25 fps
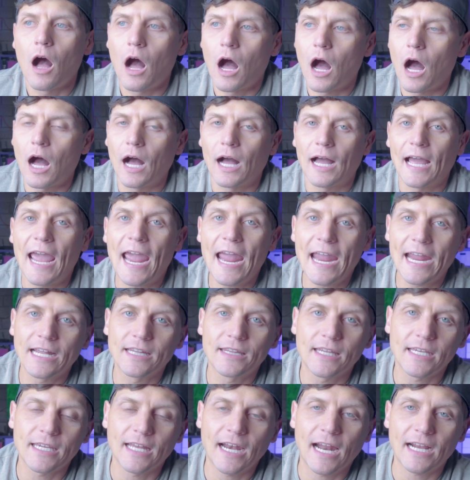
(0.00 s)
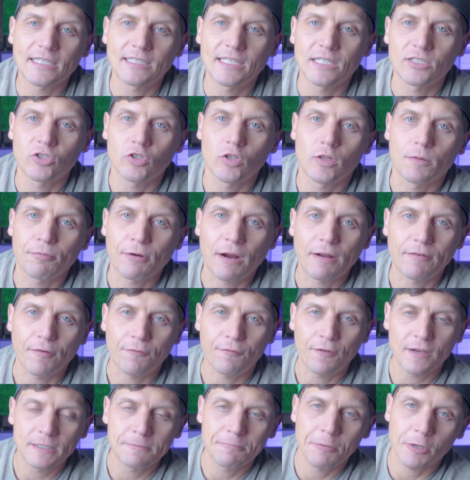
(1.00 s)
and they get access to the
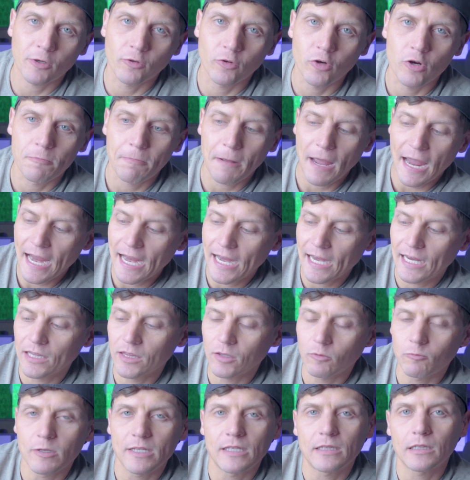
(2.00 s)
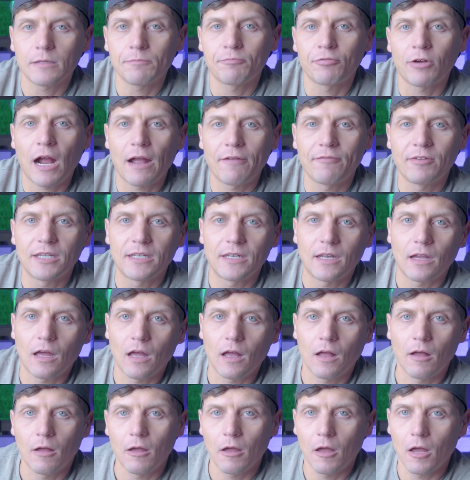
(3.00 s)
private Facebook group and the weekly private
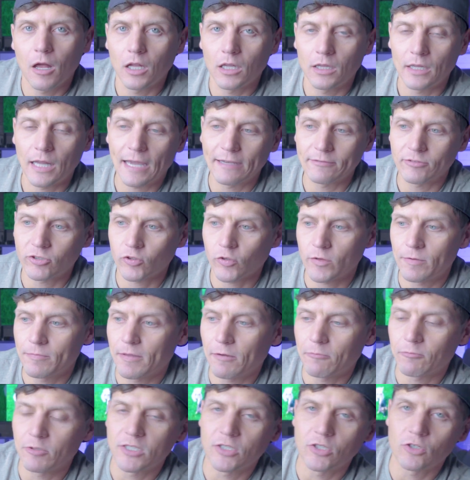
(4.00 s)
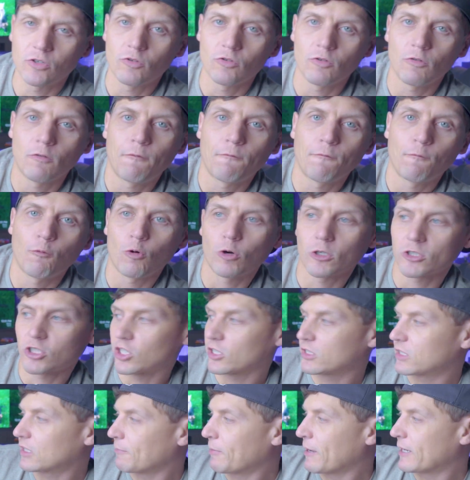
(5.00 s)
live stream that we do for just the